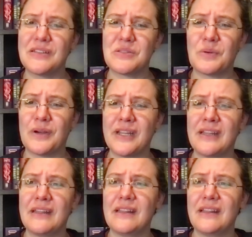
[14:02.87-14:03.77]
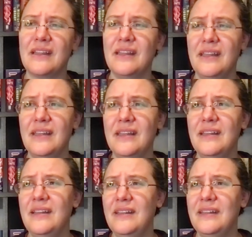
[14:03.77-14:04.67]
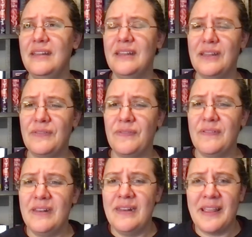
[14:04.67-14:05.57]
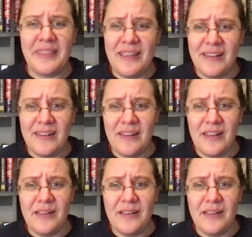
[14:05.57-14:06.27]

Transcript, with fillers: story if nothing